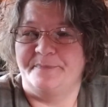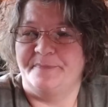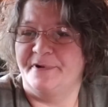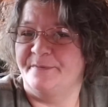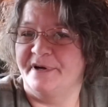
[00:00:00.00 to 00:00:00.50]

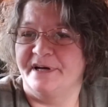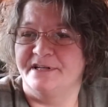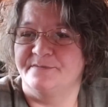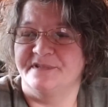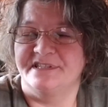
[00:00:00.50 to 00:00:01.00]
But my
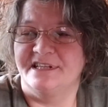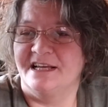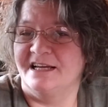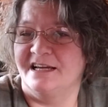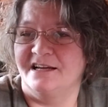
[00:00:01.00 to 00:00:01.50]
husband's not
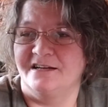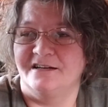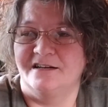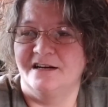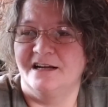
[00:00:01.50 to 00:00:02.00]

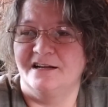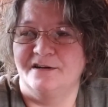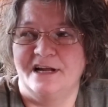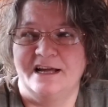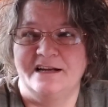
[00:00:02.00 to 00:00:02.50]
here, and
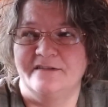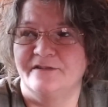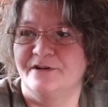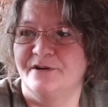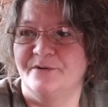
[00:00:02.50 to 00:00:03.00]
I never
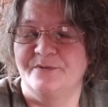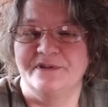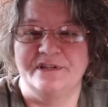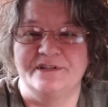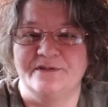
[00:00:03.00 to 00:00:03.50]
know what
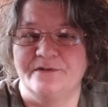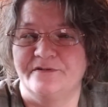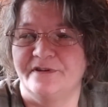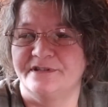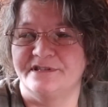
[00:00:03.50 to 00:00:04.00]
the two of
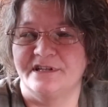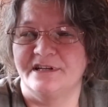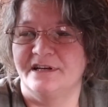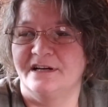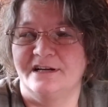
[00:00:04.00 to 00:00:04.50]
us...
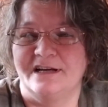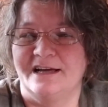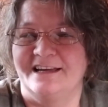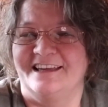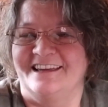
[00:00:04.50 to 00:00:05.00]

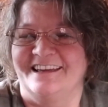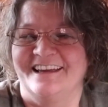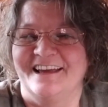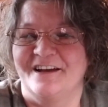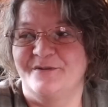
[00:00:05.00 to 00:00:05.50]

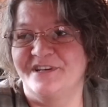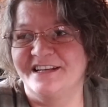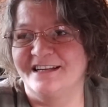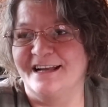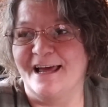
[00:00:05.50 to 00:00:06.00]
We did
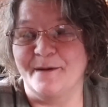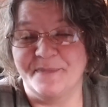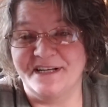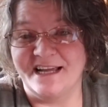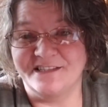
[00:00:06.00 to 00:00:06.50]
an
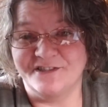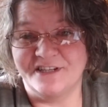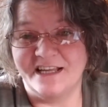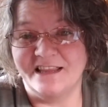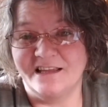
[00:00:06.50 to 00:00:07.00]
appetizer
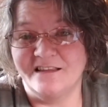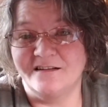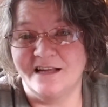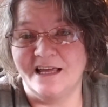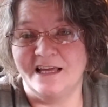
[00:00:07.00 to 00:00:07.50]
day the other
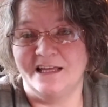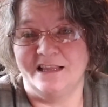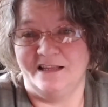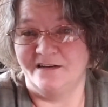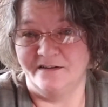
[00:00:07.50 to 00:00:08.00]
day,
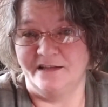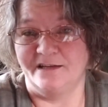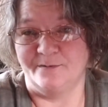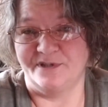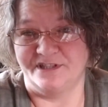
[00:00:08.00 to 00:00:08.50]
literally.
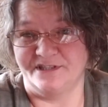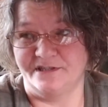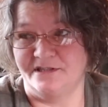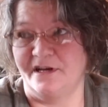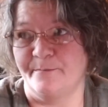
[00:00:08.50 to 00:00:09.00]
We just
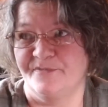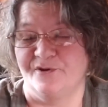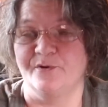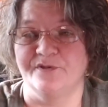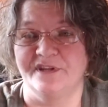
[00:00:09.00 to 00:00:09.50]
kept
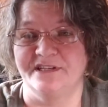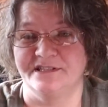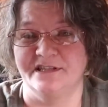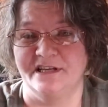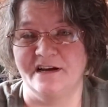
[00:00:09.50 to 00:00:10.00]
throwing things
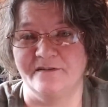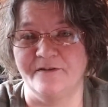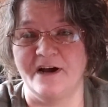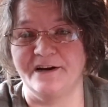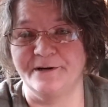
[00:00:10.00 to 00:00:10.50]
in the air
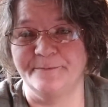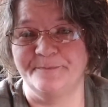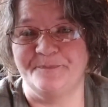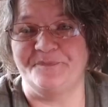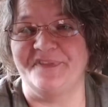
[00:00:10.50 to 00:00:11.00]
fryer.
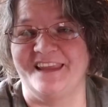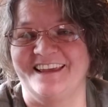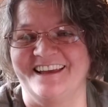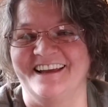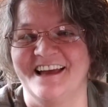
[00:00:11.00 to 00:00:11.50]

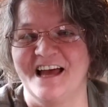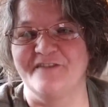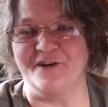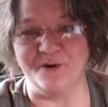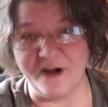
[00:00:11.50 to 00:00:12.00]
If
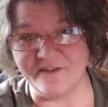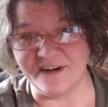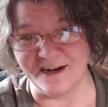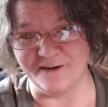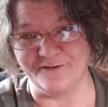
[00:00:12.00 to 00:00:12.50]
you don't have
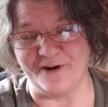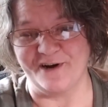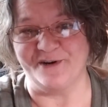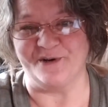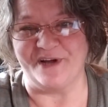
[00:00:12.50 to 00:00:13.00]
an air
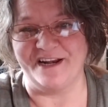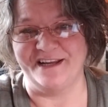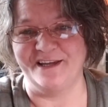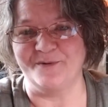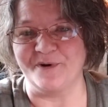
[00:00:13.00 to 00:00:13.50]
fryer, you gotta
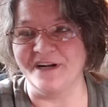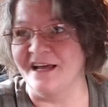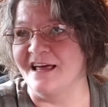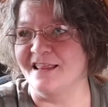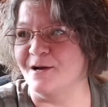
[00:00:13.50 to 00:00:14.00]
get one.
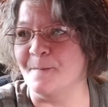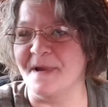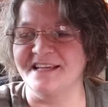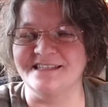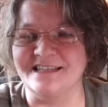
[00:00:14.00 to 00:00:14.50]
They're
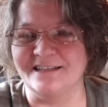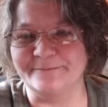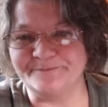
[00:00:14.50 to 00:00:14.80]
amazing.